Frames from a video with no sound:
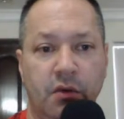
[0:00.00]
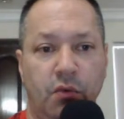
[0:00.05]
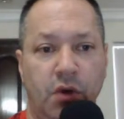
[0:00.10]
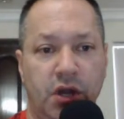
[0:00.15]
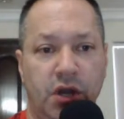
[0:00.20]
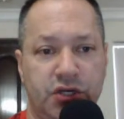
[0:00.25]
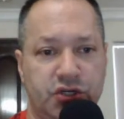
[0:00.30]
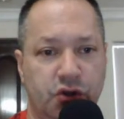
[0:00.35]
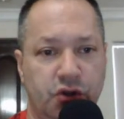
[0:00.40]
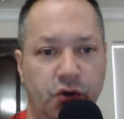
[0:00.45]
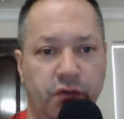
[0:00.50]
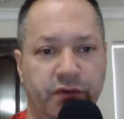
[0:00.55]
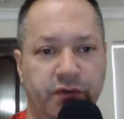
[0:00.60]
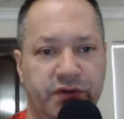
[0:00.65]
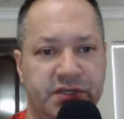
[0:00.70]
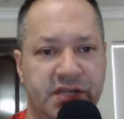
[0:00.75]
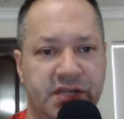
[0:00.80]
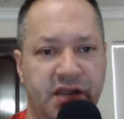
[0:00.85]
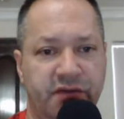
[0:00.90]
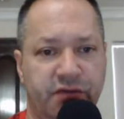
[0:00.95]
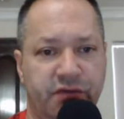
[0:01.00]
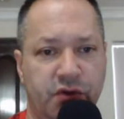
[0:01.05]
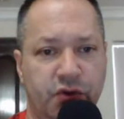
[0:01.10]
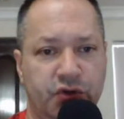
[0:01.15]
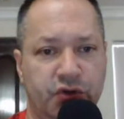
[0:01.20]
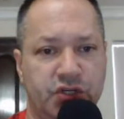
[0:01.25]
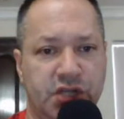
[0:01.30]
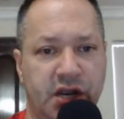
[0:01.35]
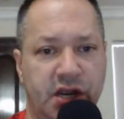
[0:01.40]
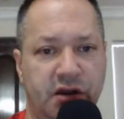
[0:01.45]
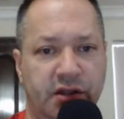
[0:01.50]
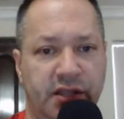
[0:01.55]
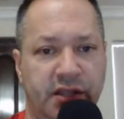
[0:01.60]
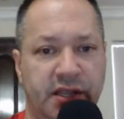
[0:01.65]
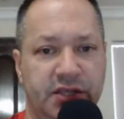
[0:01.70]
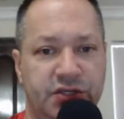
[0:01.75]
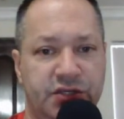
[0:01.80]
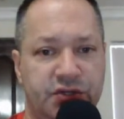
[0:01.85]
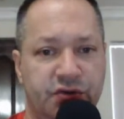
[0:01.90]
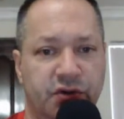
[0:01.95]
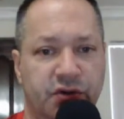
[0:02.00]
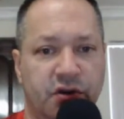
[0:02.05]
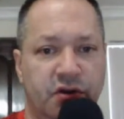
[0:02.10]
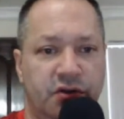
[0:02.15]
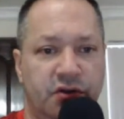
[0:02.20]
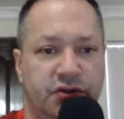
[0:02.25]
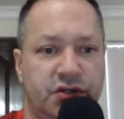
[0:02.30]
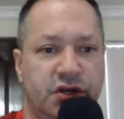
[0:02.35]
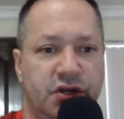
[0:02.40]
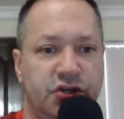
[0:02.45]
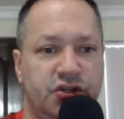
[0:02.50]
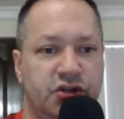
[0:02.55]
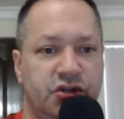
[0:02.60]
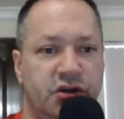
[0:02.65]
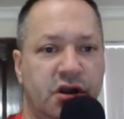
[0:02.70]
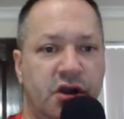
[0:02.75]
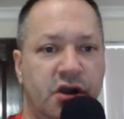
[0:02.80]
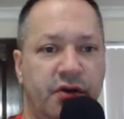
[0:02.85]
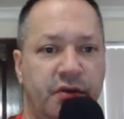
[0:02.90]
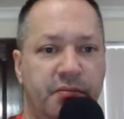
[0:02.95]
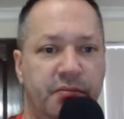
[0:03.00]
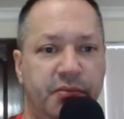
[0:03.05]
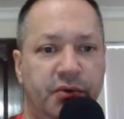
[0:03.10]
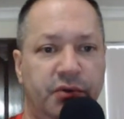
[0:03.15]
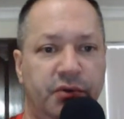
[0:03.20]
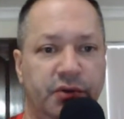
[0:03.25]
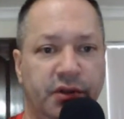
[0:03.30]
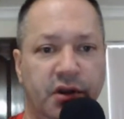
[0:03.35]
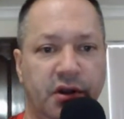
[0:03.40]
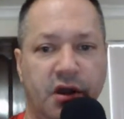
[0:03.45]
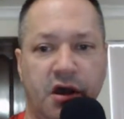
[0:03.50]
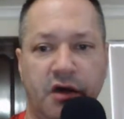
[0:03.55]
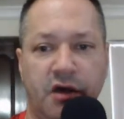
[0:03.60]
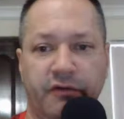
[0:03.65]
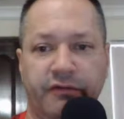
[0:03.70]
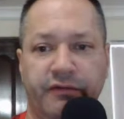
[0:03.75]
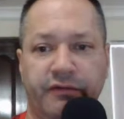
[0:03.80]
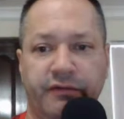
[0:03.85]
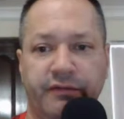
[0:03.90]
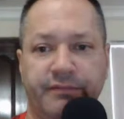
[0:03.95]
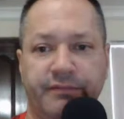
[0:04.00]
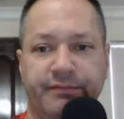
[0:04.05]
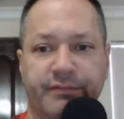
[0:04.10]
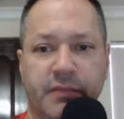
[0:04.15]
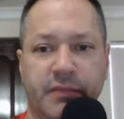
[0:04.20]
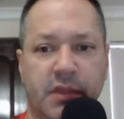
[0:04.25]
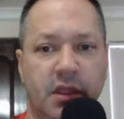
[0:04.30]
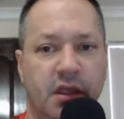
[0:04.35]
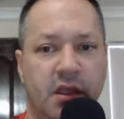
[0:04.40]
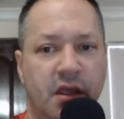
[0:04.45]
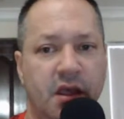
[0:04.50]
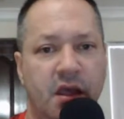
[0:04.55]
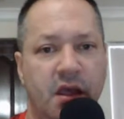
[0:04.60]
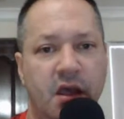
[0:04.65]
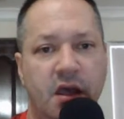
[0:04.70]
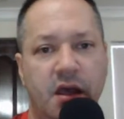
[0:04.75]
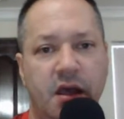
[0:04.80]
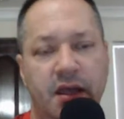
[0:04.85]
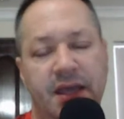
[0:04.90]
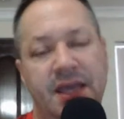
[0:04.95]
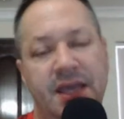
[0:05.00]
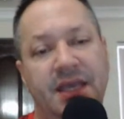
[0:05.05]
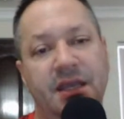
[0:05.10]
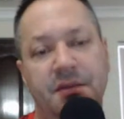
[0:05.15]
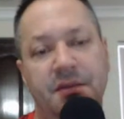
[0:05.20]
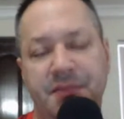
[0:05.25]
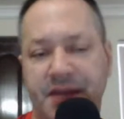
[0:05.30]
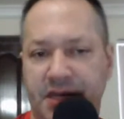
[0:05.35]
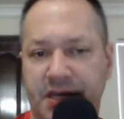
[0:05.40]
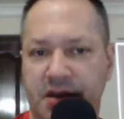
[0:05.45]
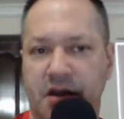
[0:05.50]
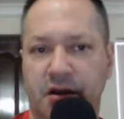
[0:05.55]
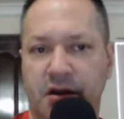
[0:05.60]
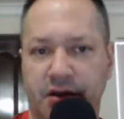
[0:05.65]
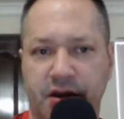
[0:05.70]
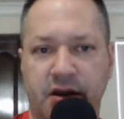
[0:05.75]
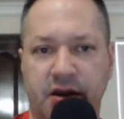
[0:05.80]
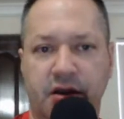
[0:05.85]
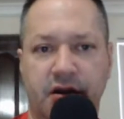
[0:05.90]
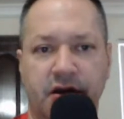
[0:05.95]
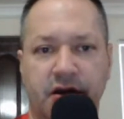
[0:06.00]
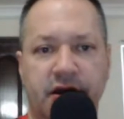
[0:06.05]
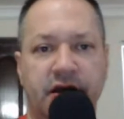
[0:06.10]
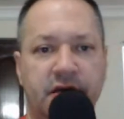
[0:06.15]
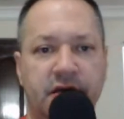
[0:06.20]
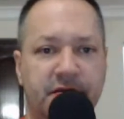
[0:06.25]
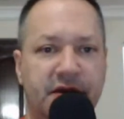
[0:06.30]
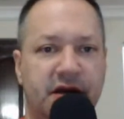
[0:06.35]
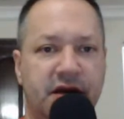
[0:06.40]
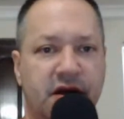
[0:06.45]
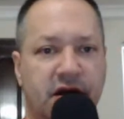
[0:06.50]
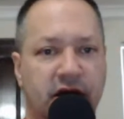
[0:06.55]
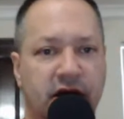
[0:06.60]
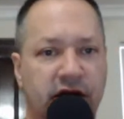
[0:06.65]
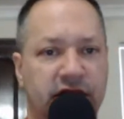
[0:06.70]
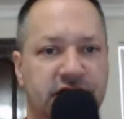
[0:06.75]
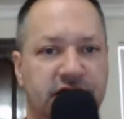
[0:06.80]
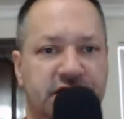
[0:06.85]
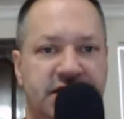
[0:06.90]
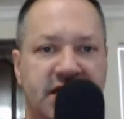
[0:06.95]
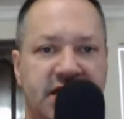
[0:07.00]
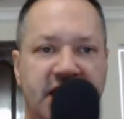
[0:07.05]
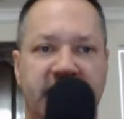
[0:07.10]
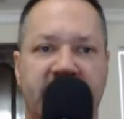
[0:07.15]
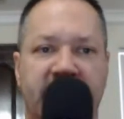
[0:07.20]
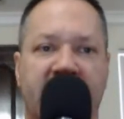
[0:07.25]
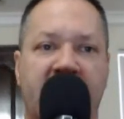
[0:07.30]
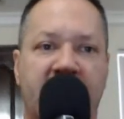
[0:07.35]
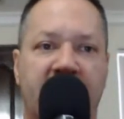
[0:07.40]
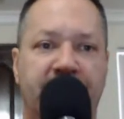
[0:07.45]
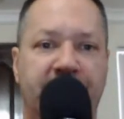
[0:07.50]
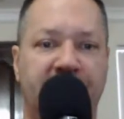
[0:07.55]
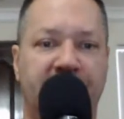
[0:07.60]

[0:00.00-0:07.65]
Watch Overstay Road channel. He has 2 girls. Not sure how he pulled it off. It can be done here. It can be done. I'll just say that.